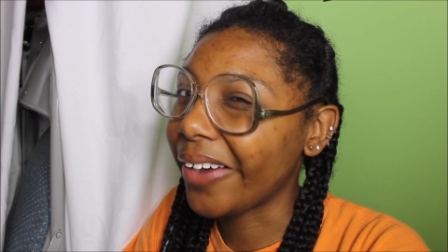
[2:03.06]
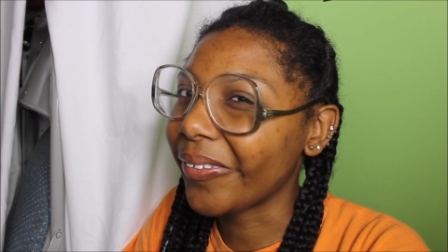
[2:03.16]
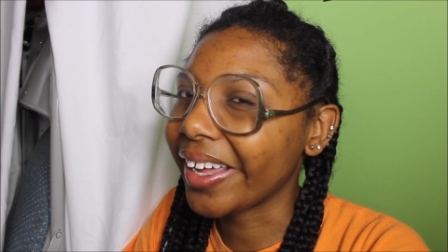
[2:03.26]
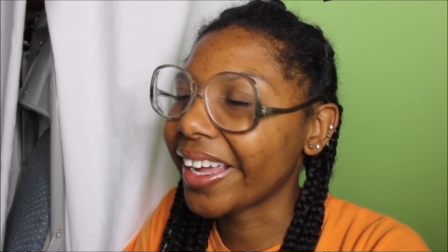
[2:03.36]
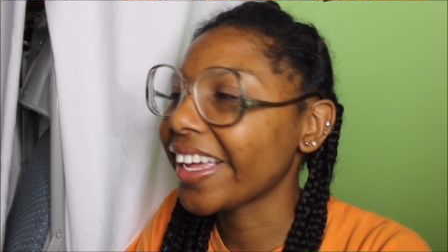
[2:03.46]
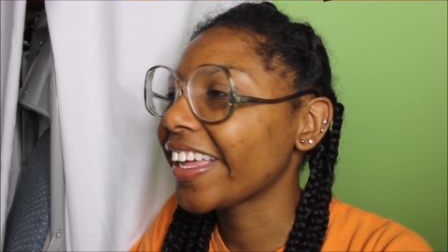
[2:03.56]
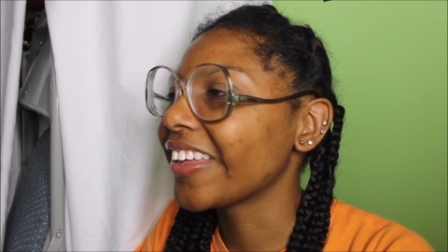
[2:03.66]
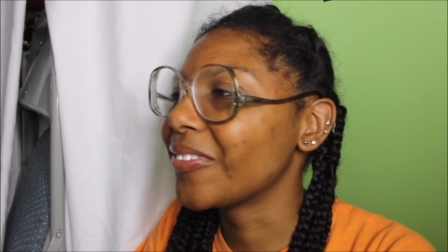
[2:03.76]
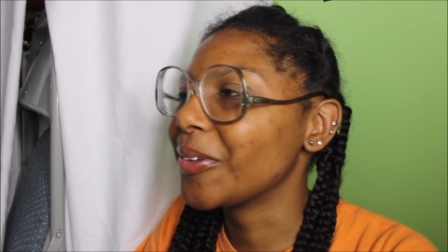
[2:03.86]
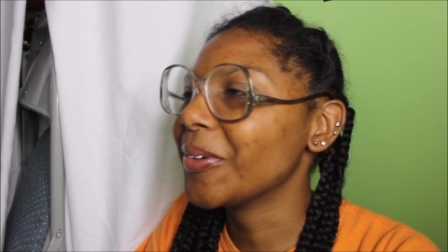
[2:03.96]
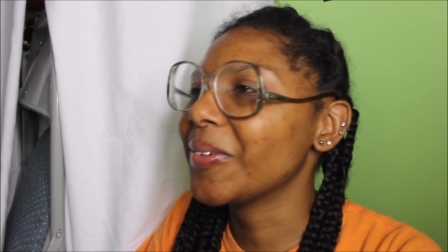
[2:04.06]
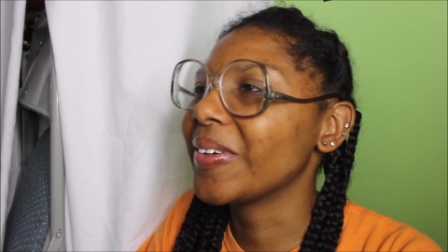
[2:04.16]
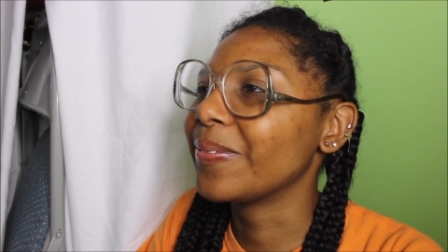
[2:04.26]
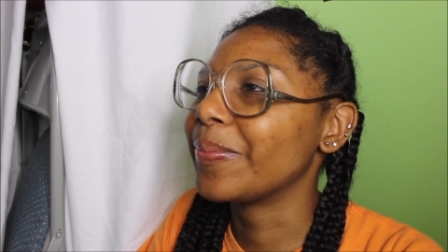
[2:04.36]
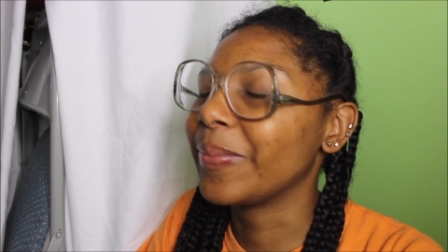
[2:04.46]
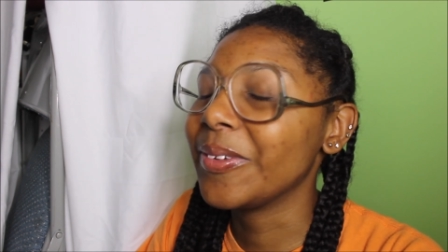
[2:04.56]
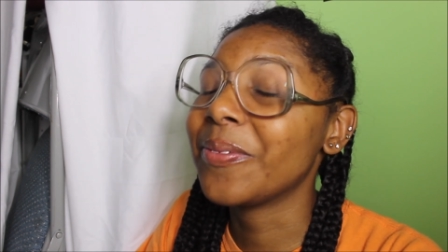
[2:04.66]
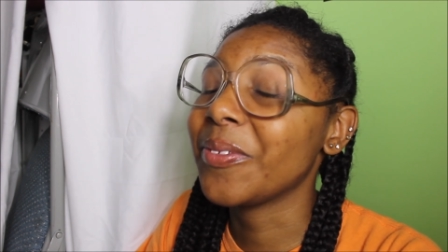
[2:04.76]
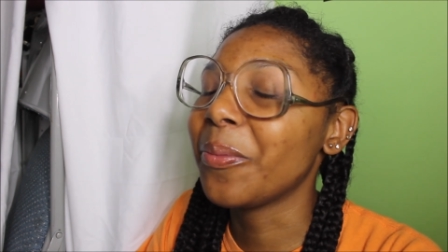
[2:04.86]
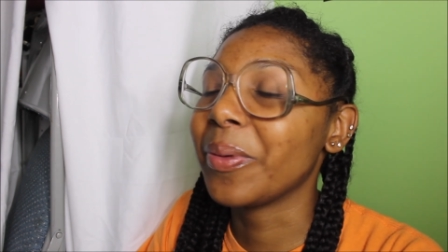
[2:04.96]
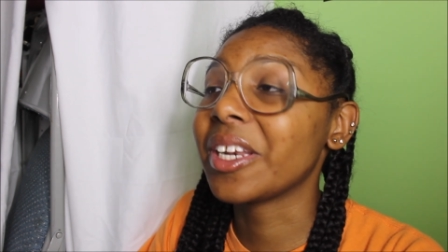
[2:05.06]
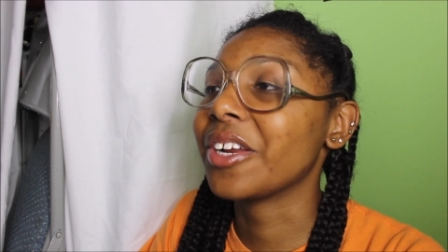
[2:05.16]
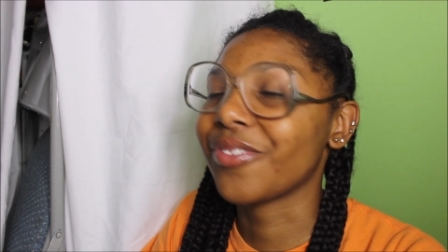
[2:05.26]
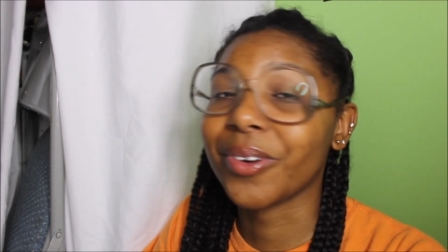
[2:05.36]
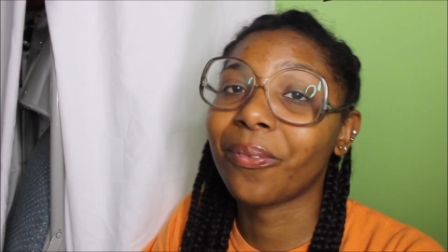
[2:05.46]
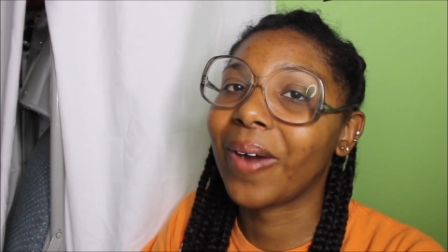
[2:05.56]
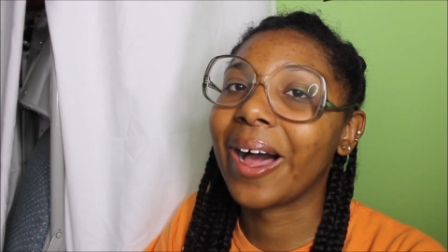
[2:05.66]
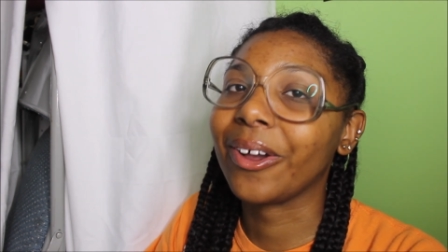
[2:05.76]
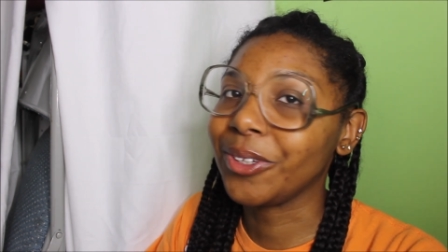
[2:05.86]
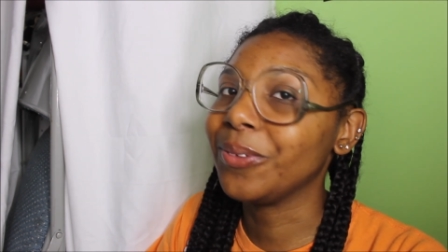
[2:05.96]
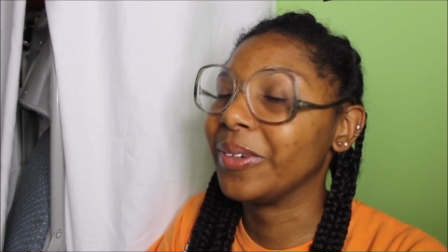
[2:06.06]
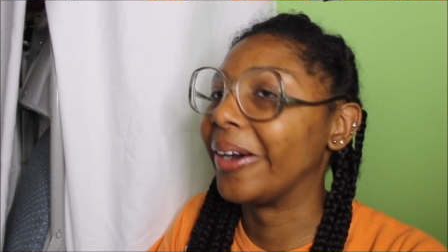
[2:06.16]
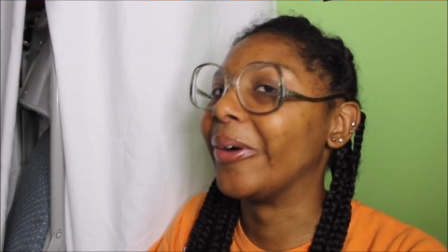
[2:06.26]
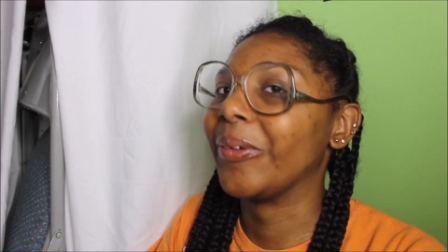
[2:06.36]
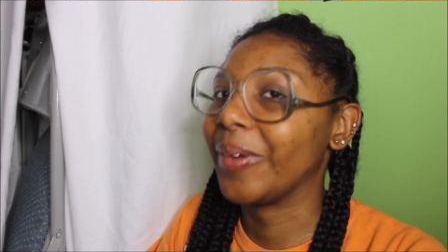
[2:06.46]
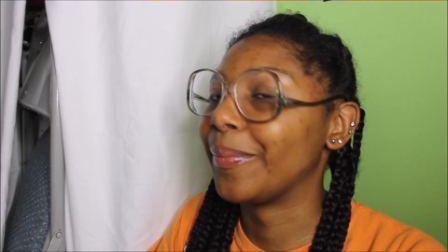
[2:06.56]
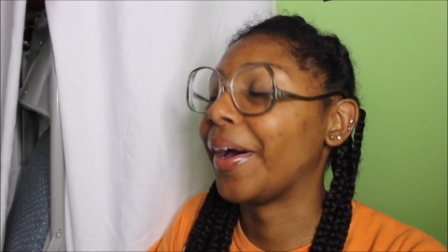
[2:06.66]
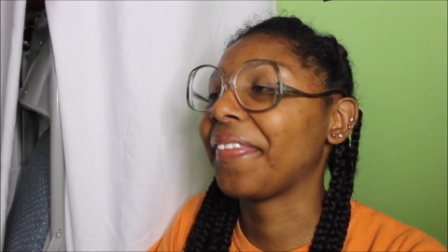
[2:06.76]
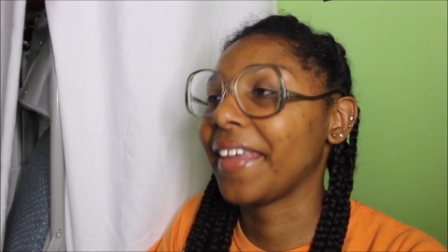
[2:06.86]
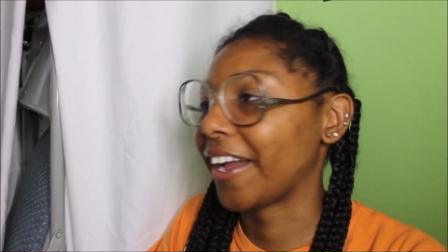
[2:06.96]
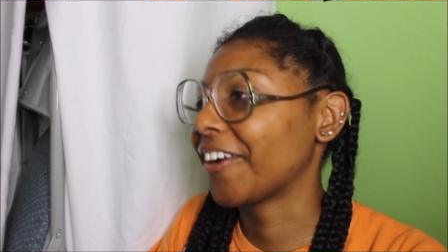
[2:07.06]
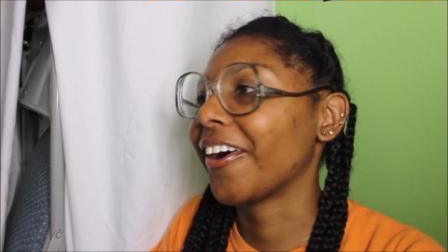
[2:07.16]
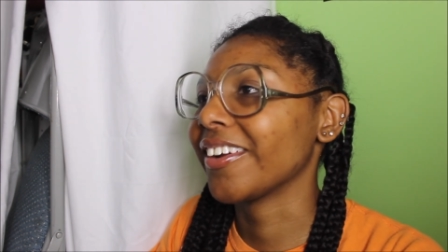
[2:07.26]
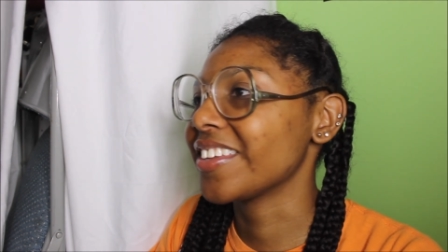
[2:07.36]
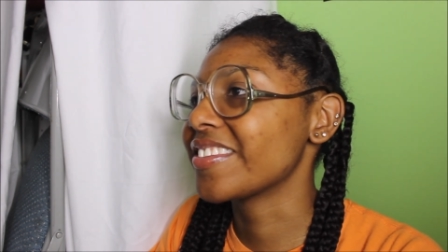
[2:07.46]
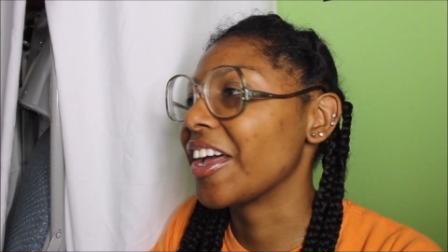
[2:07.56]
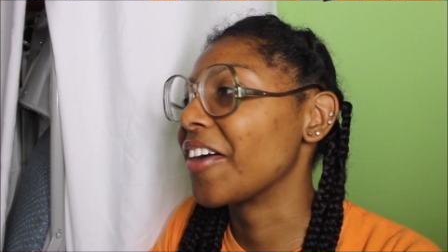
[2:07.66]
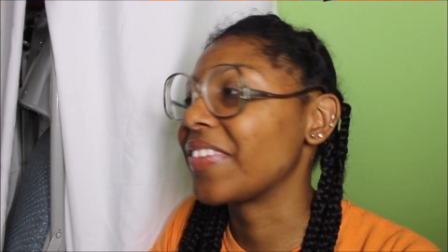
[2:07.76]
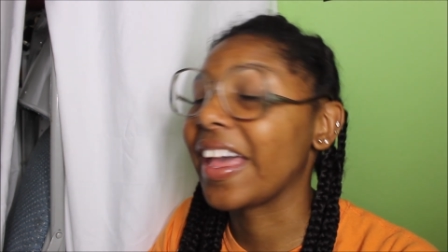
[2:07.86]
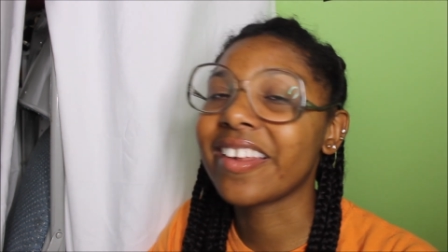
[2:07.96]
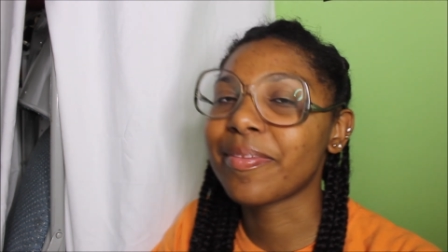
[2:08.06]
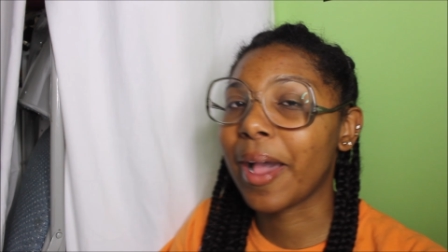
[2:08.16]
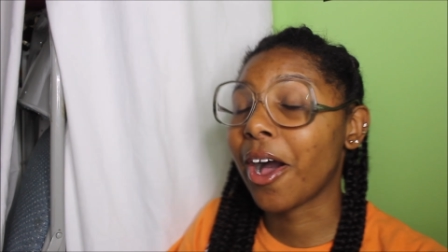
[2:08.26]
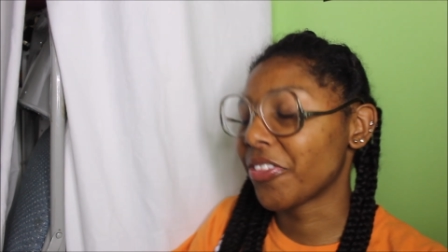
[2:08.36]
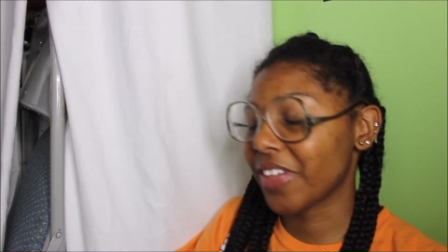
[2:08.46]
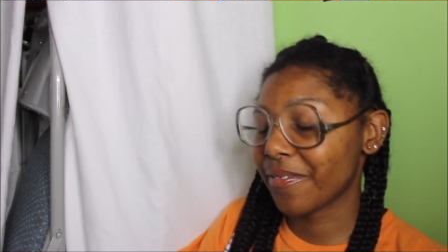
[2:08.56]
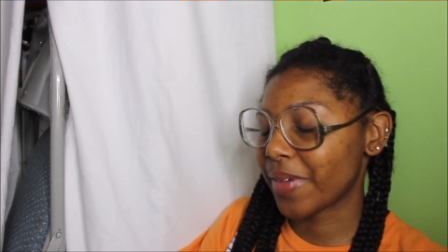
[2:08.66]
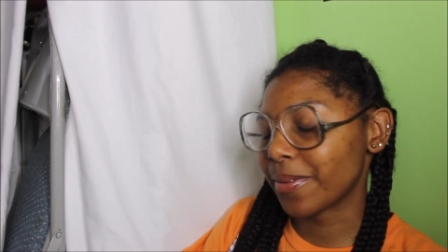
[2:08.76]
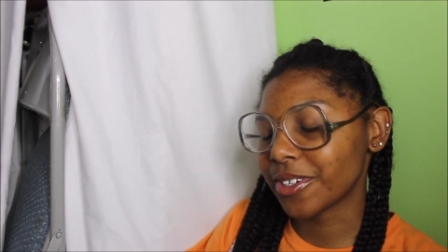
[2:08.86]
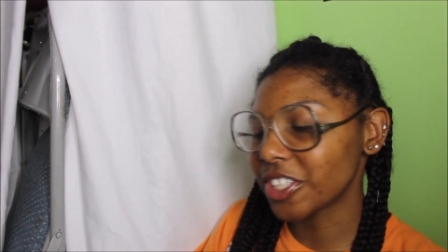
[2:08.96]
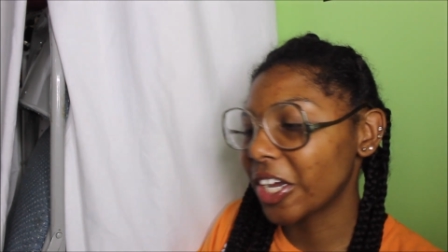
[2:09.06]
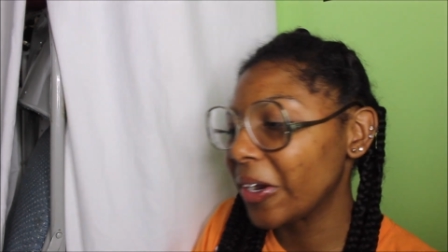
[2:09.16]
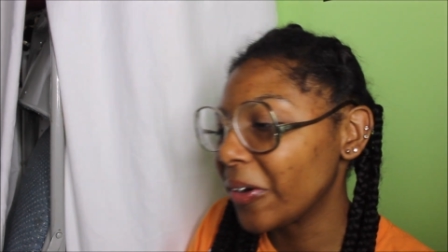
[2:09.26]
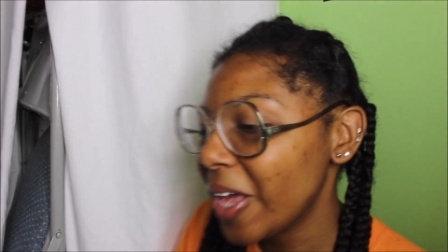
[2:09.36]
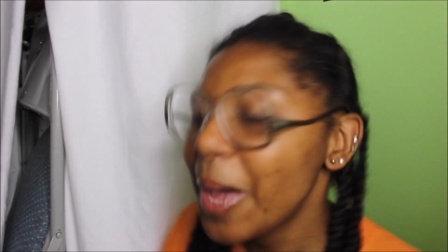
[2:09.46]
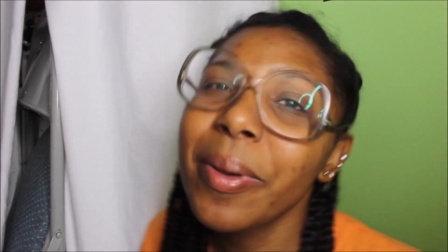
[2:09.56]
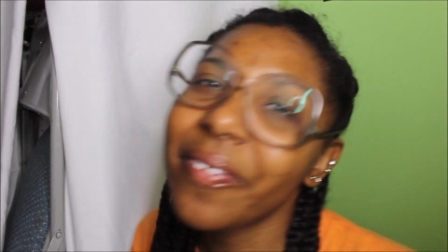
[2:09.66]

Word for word: Wink. If you if you've been here for a while, you know about the iCarly stuff. That is my all-time favorite show.